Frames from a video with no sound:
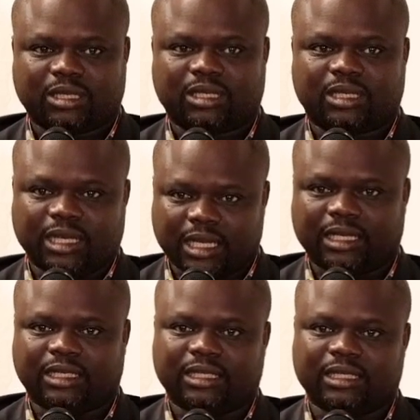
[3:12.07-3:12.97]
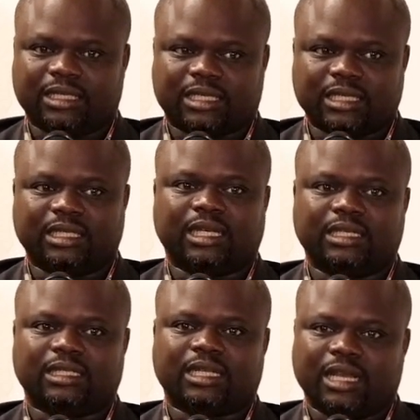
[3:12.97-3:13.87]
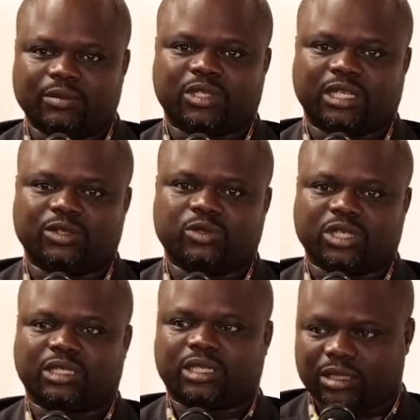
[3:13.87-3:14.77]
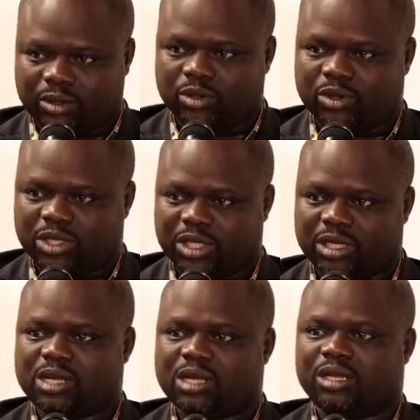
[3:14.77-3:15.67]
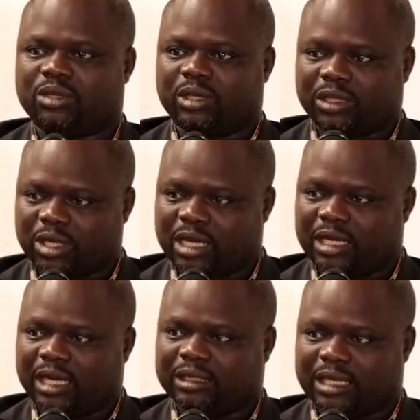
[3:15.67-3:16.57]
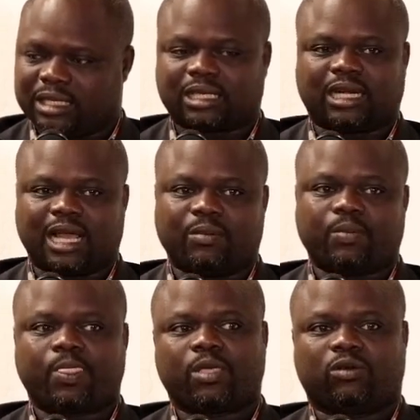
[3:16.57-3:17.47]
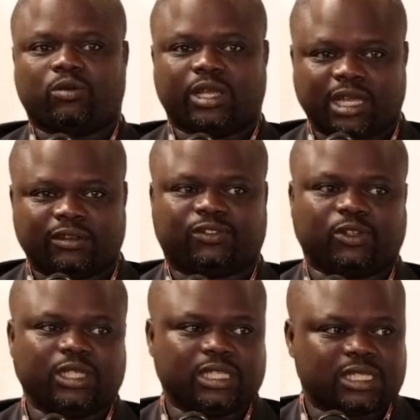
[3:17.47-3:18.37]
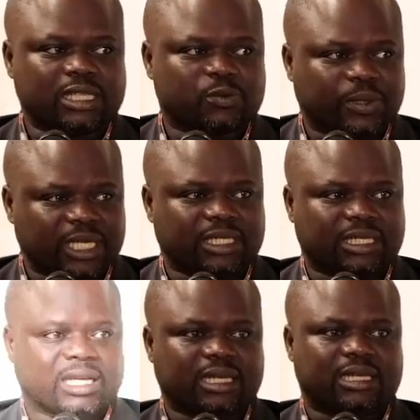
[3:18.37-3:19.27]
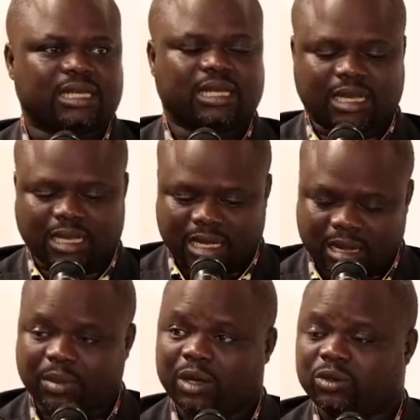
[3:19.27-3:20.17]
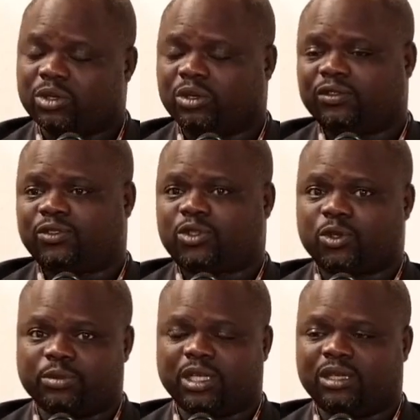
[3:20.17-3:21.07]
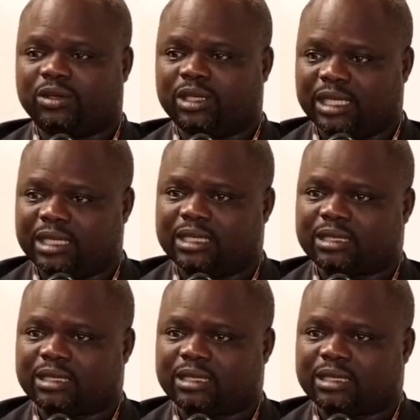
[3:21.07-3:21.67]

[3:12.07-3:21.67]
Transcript: here in the city, and it aims at using technology to actually address crime. We have, for instance, budgeted an amount of two million rand